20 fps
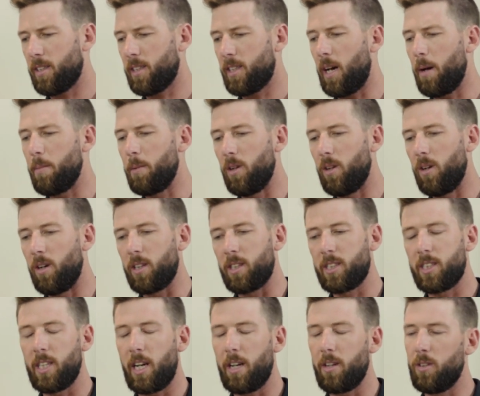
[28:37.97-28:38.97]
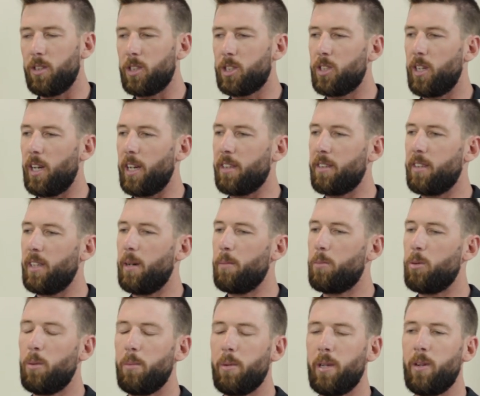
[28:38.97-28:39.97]
Come along, shut all the tracks down,
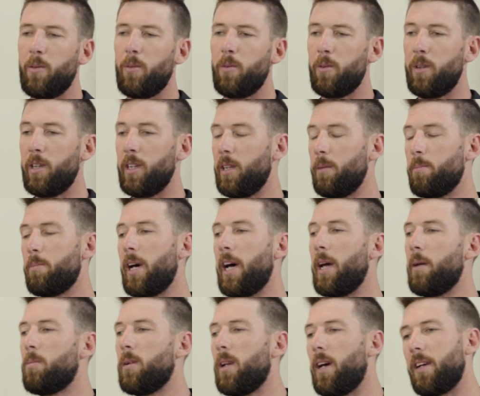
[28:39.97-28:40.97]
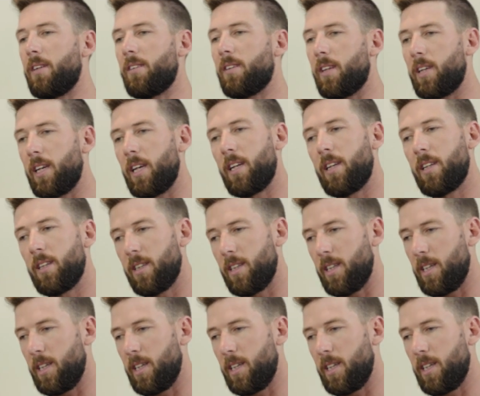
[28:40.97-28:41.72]
put me in a really bad place again.